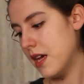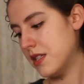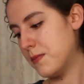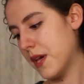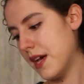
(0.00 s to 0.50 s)

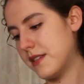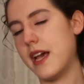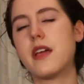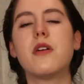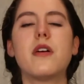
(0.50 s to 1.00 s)
is because
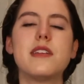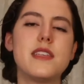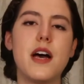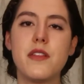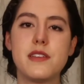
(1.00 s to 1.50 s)
I can already
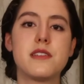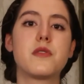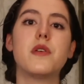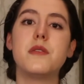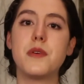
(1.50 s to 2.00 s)
tell this is
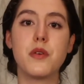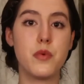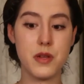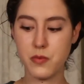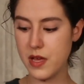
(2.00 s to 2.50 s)
going to be a
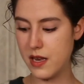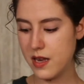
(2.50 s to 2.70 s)
win-win.